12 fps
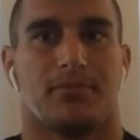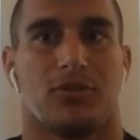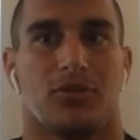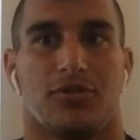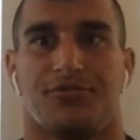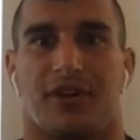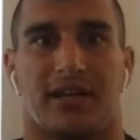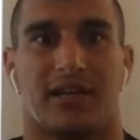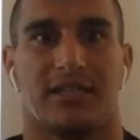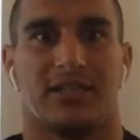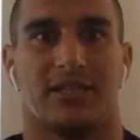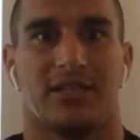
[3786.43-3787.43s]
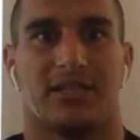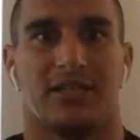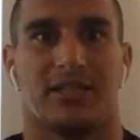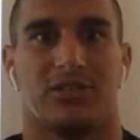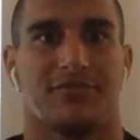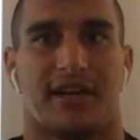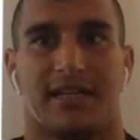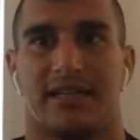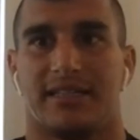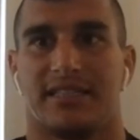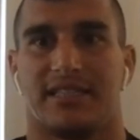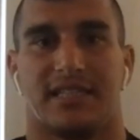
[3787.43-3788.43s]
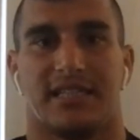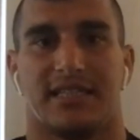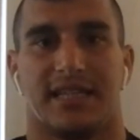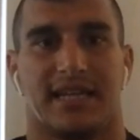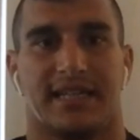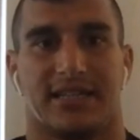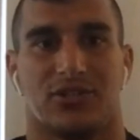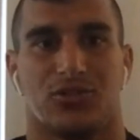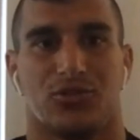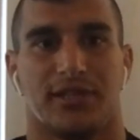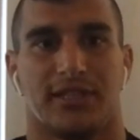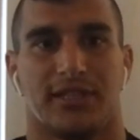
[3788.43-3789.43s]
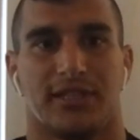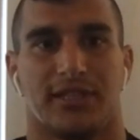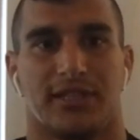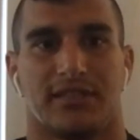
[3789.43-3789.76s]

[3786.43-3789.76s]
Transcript: You know, finally doing it, finally seeing that I can do it.